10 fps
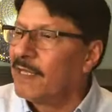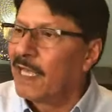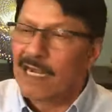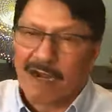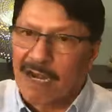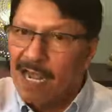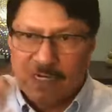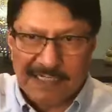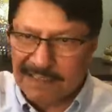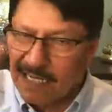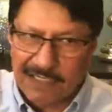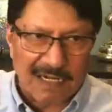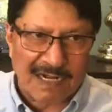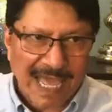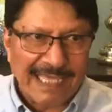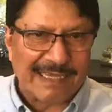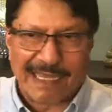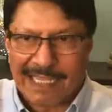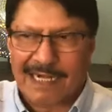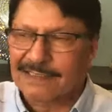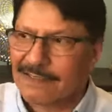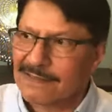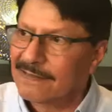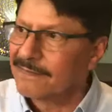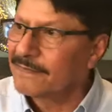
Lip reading: And Allah does not like aggressors.